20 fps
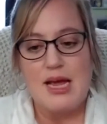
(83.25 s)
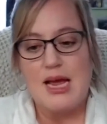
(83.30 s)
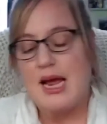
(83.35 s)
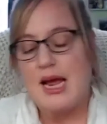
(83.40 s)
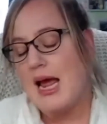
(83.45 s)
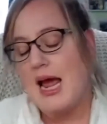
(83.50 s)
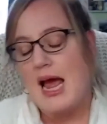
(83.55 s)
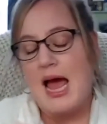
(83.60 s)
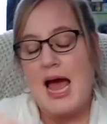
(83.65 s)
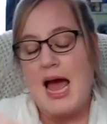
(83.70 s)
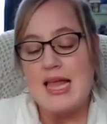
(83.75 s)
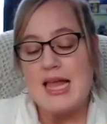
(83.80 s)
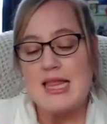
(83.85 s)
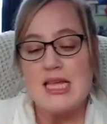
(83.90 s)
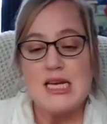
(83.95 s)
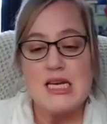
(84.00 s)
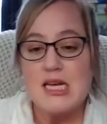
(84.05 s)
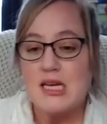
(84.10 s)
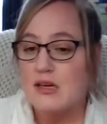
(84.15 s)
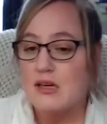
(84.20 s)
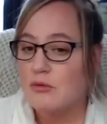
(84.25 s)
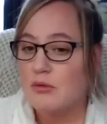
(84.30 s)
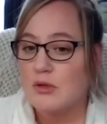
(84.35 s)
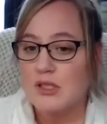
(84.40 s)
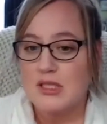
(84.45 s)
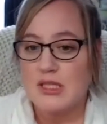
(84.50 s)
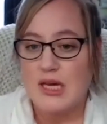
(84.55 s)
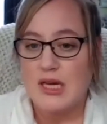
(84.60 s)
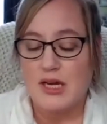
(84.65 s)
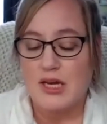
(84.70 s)
And then Nina will take
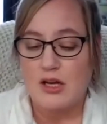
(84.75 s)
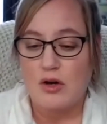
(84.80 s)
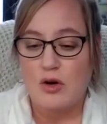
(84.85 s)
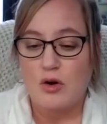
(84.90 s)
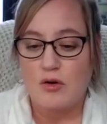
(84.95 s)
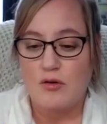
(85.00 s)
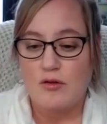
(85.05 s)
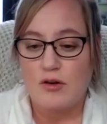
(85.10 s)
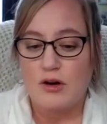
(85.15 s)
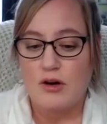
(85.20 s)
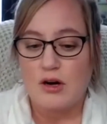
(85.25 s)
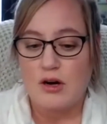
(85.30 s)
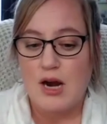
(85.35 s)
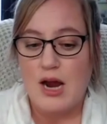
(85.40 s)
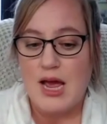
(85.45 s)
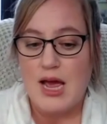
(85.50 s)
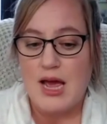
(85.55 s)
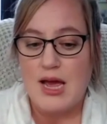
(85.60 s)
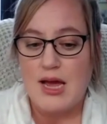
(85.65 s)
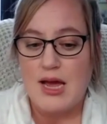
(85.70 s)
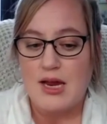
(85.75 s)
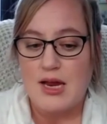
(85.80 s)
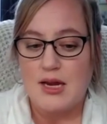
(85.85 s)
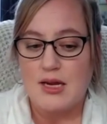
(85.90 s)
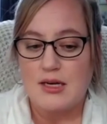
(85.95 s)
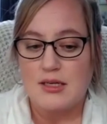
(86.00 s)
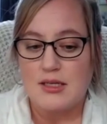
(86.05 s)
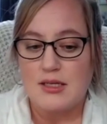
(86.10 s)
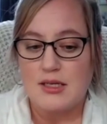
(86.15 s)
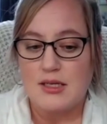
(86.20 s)
it over and
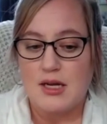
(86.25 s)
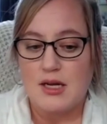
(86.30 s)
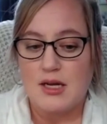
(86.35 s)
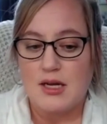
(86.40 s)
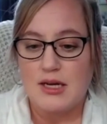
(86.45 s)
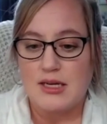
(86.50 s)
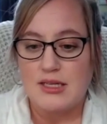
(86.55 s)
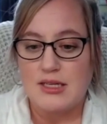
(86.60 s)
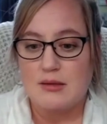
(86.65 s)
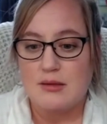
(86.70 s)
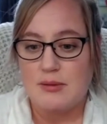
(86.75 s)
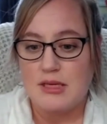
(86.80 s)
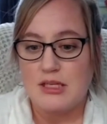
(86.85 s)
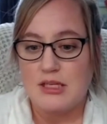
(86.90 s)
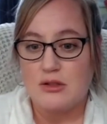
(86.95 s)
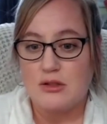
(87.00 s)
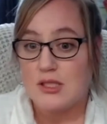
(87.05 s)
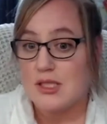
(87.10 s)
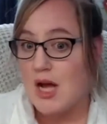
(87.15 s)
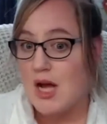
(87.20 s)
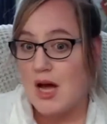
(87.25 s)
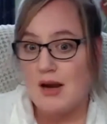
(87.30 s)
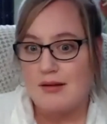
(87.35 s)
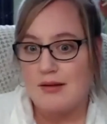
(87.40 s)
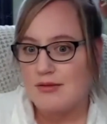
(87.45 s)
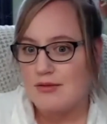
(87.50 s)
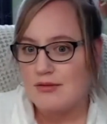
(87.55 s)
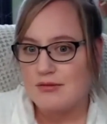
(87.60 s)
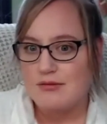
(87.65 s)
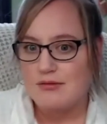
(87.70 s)
explain to us kind of
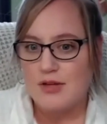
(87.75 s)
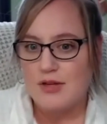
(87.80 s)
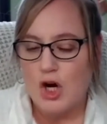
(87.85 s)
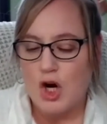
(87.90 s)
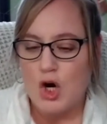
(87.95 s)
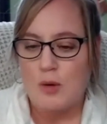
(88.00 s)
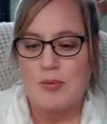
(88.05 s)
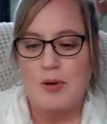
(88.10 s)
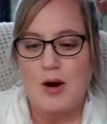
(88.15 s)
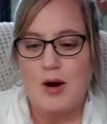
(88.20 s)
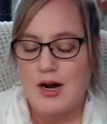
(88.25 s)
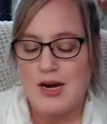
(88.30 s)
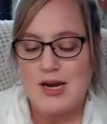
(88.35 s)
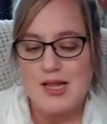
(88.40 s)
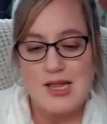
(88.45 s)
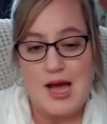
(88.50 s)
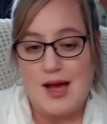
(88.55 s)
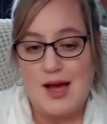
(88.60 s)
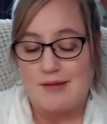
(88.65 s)
her part in that.